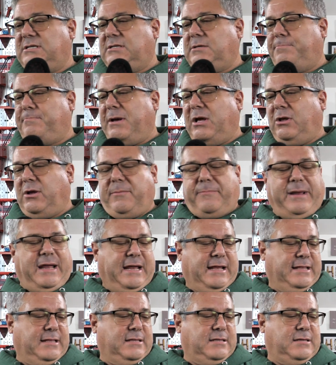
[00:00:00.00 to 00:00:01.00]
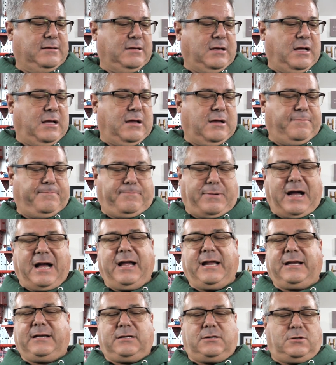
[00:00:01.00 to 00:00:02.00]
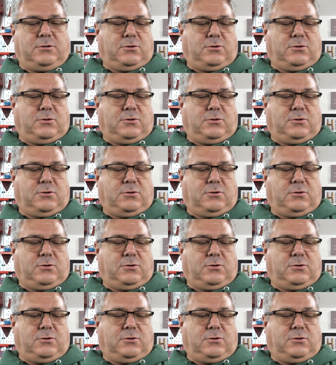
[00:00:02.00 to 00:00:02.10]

is a belly band by